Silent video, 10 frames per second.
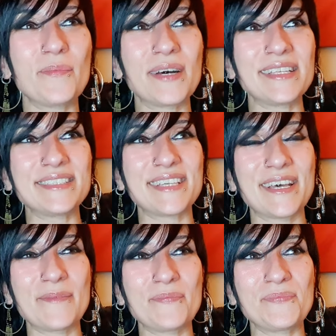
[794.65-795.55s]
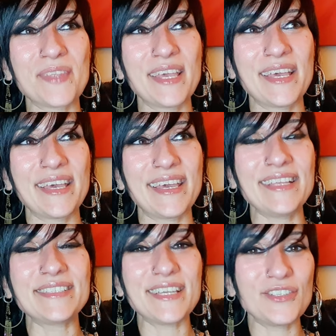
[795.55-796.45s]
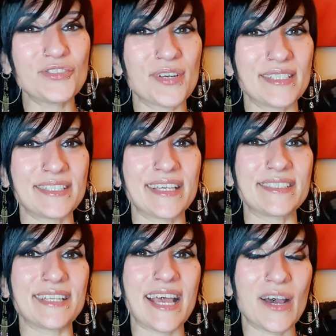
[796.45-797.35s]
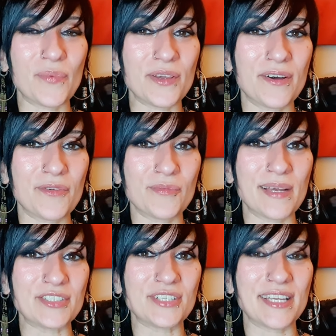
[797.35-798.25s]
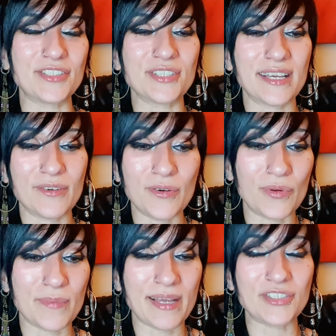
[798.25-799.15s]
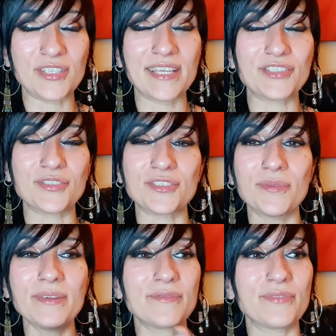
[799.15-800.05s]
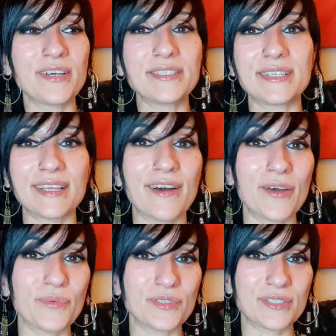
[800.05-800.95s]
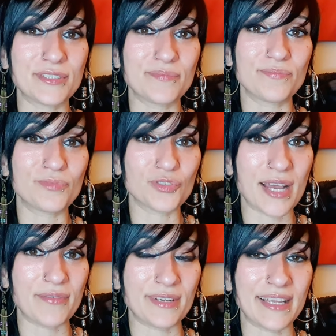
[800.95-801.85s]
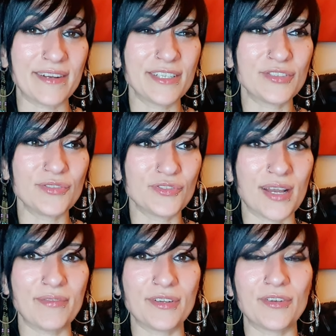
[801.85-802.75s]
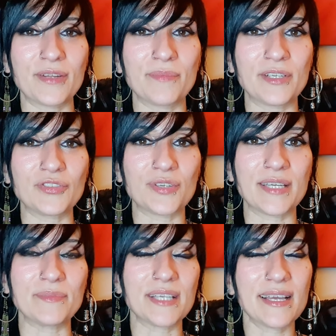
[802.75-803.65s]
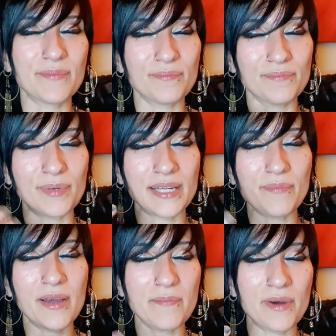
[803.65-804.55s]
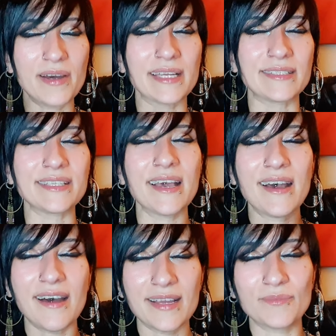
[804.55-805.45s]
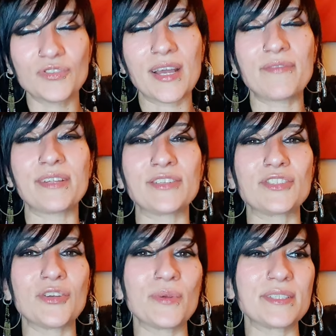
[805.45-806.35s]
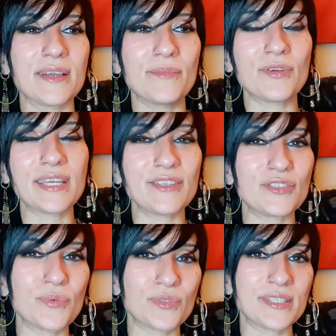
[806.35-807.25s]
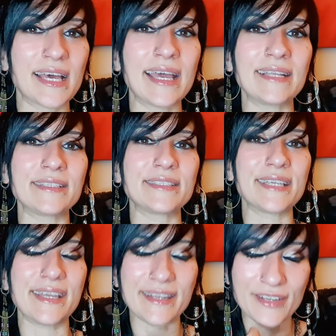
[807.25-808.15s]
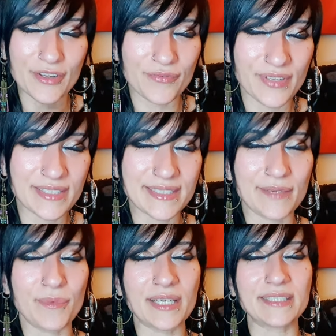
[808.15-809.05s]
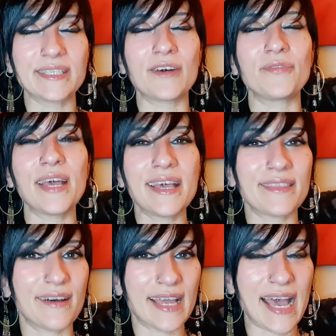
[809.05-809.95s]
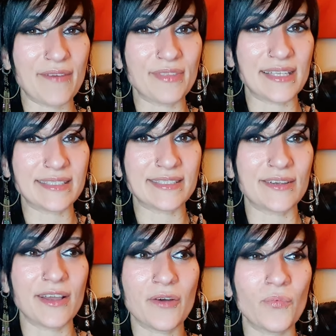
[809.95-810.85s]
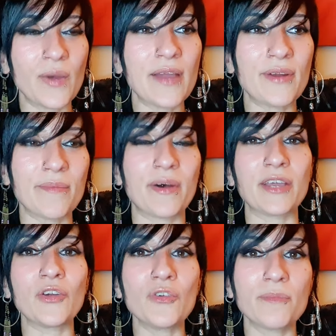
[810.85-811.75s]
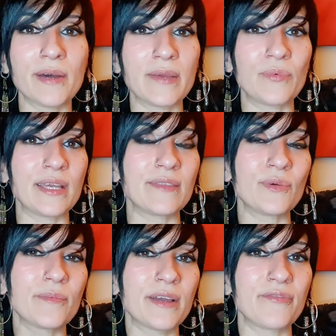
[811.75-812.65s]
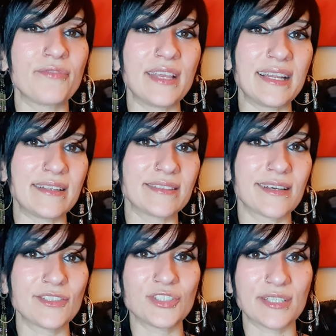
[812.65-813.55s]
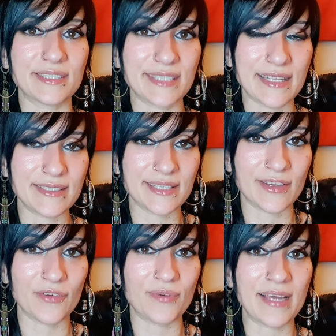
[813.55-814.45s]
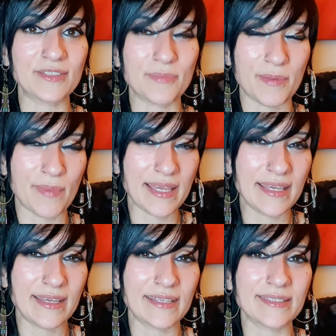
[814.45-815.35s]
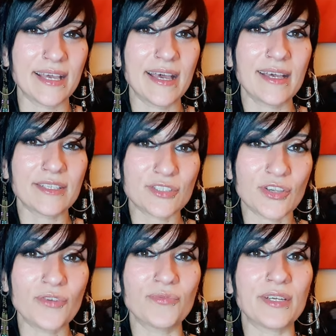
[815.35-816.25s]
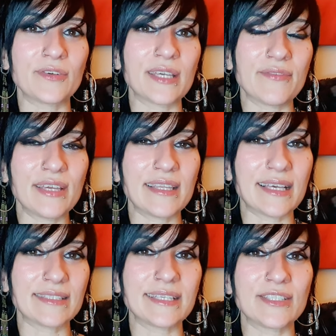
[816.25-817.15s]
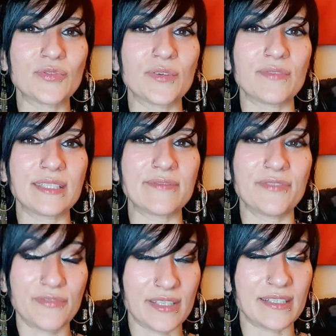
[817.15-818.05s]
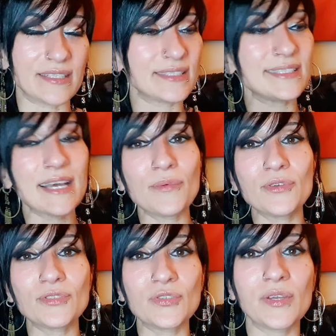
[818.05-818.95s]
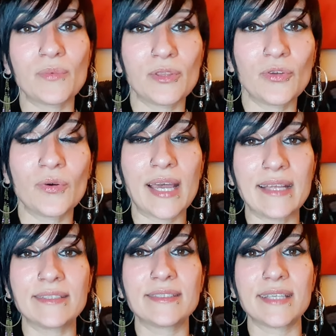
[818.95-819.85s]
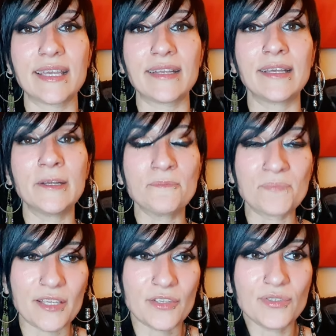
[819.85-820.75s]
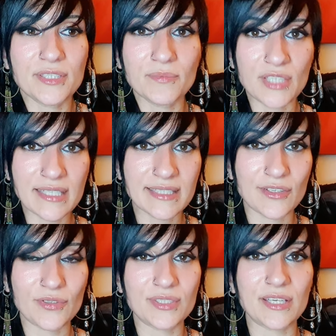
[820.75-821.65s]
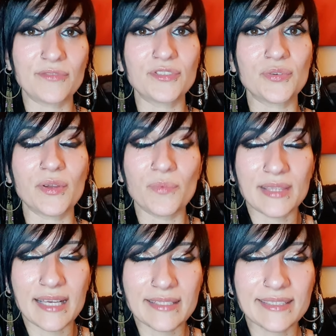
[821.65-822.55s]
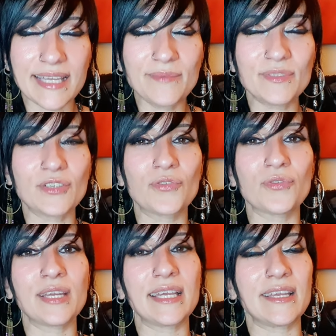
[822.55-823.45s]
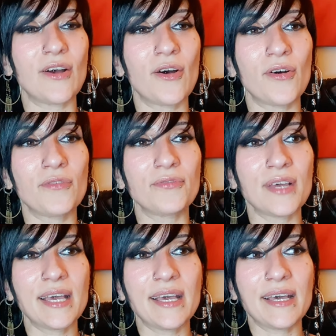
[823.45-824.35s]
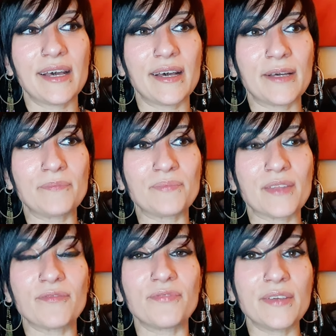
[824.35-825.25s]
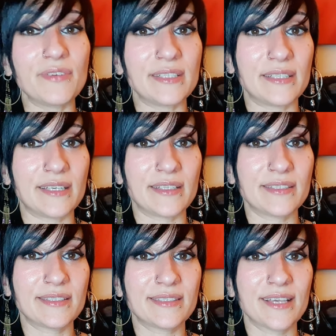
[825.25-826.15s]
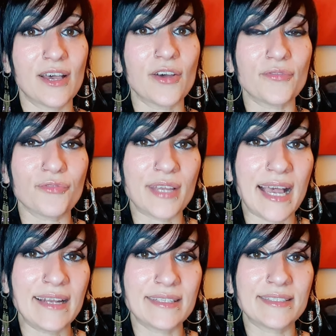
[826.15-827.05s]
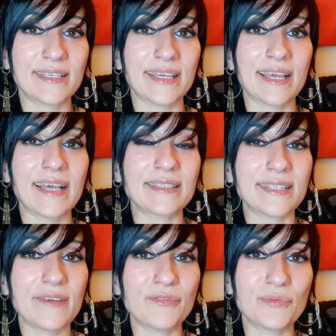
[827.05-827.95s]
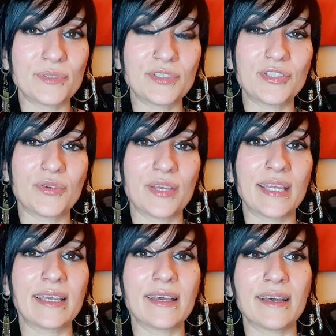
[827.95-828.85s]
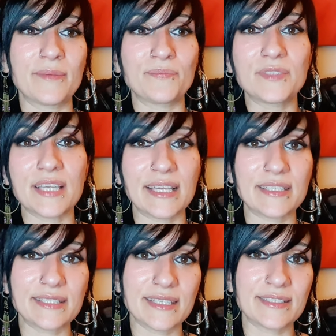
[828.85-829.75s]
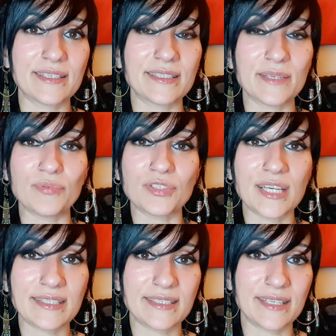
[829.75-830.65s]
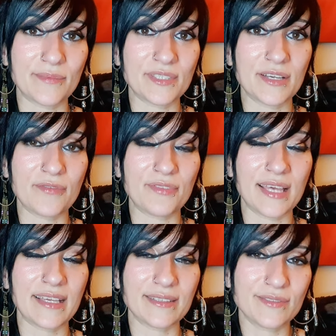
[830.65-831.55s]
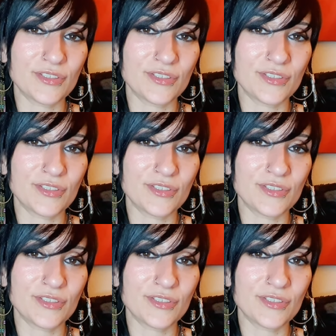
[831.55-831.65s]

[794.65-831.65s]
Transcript: But um, it's interesting, isn't it, how we are all imagination, all imagination. So inversely, I was traveling and I do travel a lot in my dreams and um, but in my mind I am traveling to as I'm looking towards that end scene and convincing myself that I have that desire where am I who am I with what am I feeling touching sensing around me making it so real giving it that sensory vis- vividness is that what you're doing with your end scene are you subjecting yourself to it with that same degree of um, vividness of reality, as Neville was doing um, to his sisters. He projected himself there.